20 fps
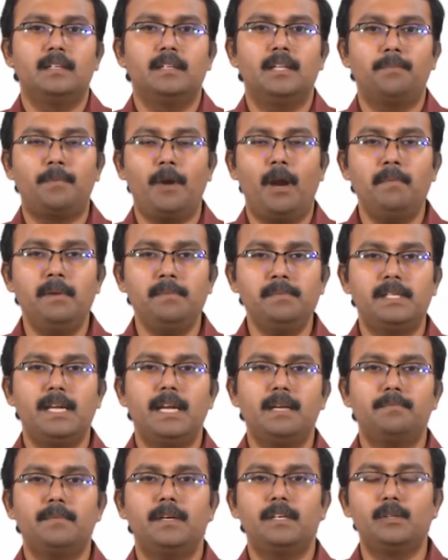The problem
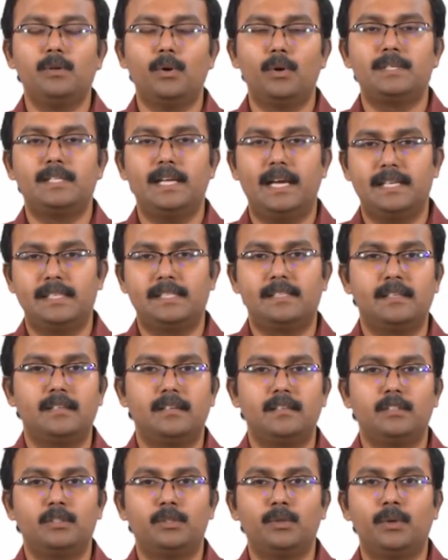statement goes as
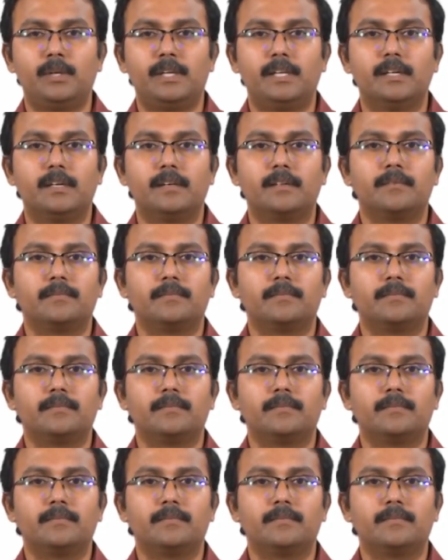shown here.